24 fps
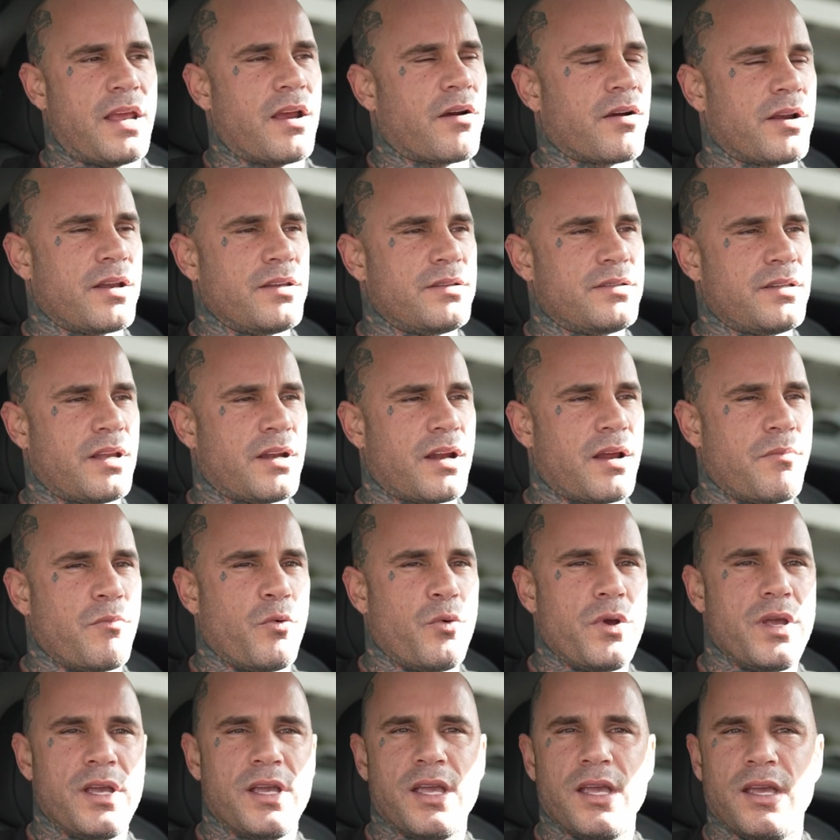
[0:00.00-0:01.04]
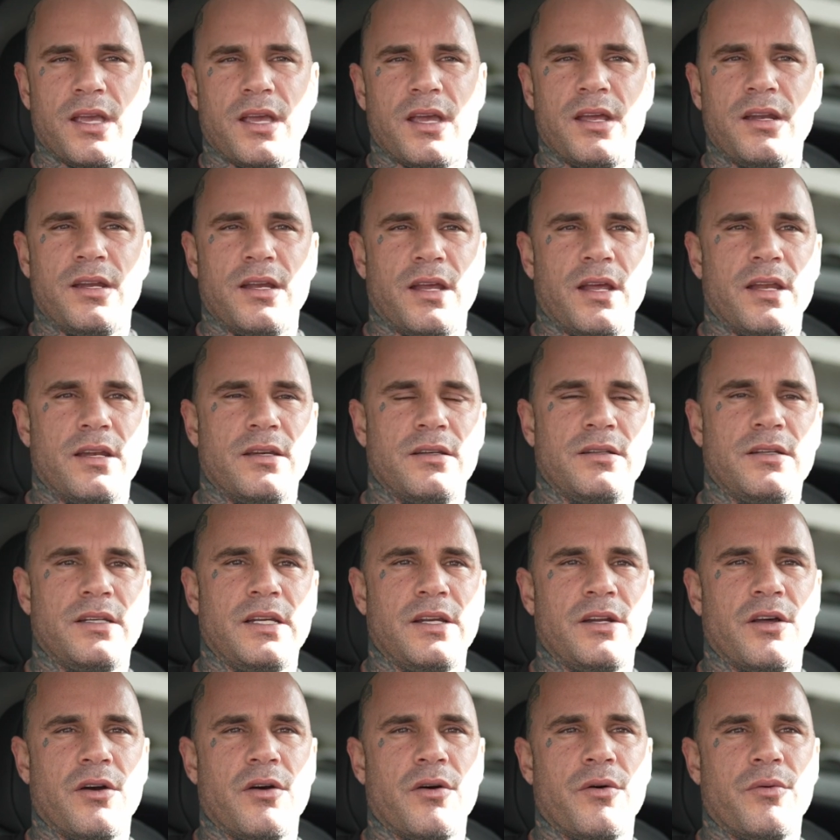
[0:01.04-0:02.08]
areas that I'm weak in and you
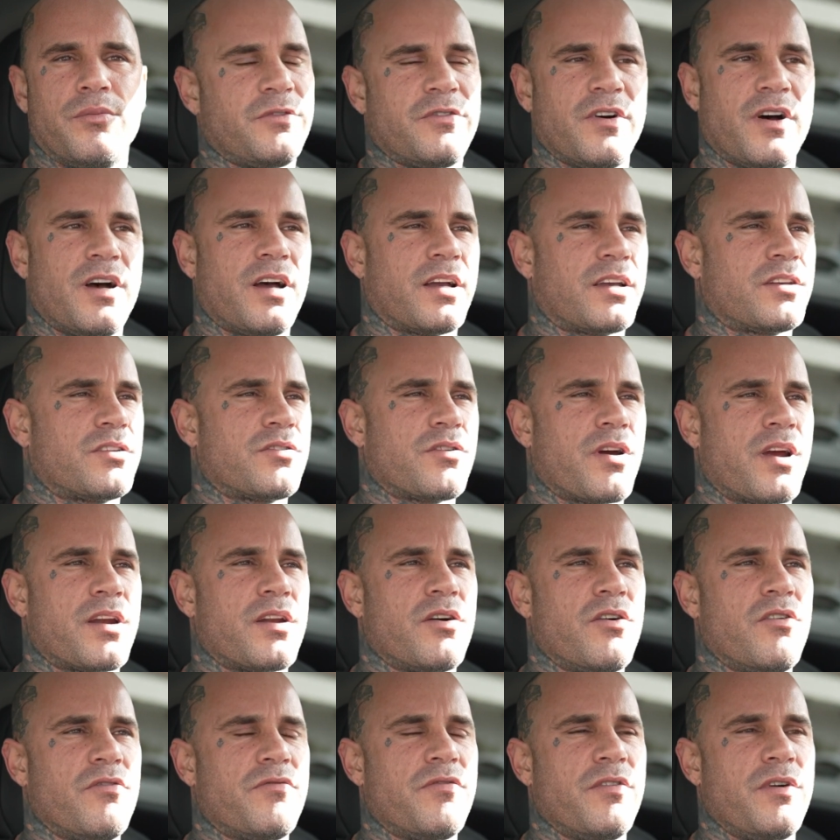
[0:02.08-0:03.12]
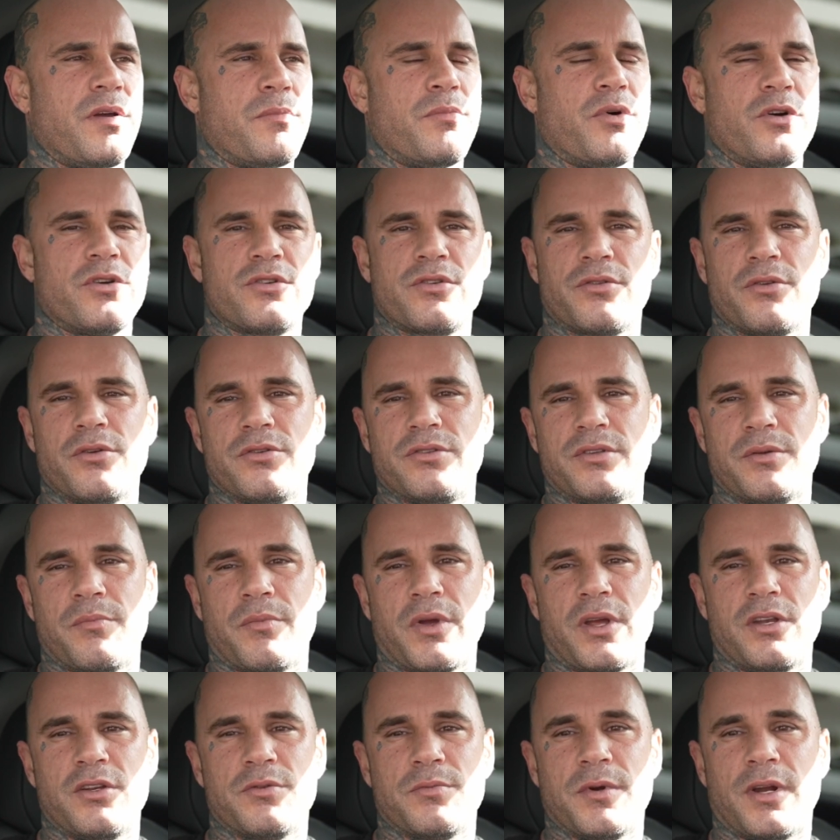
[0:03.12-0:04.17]
know, fuck, try to hopefully push through this
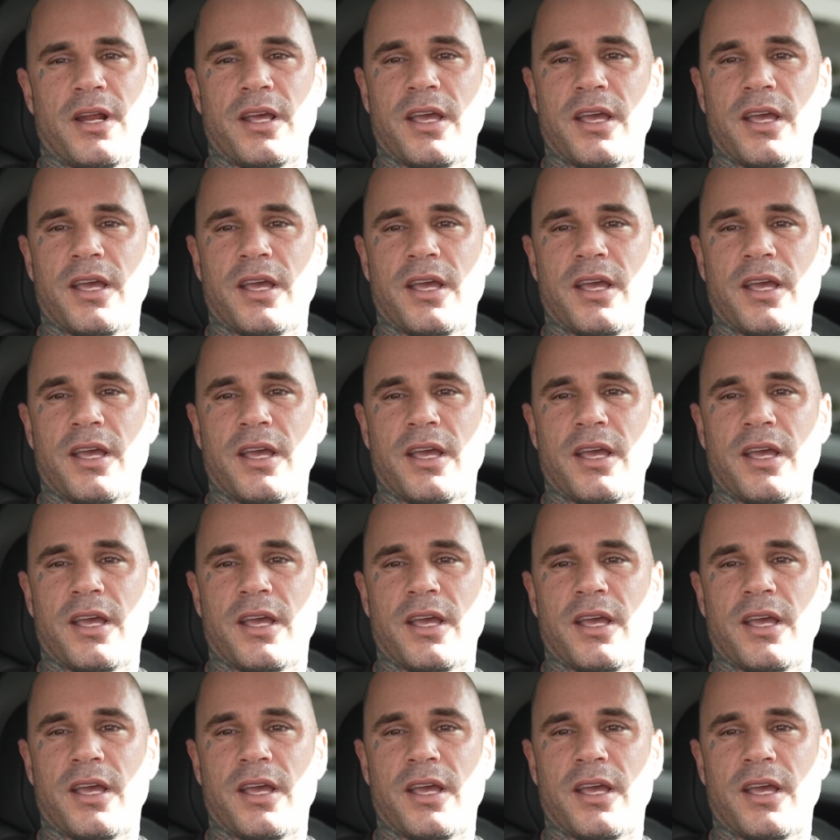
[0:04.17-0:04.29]
impingement.